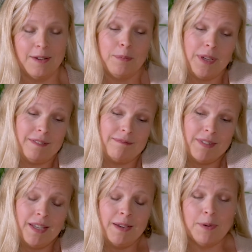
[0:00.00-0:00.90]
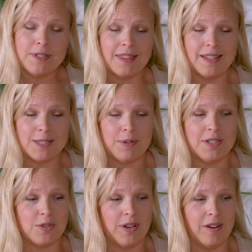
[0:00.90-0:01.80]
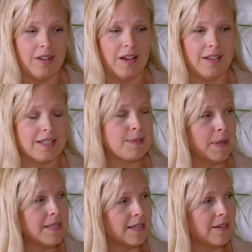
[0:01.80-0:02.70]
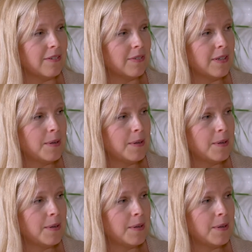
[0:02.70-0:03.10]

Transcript: And most of the things we enjoy are not expensive.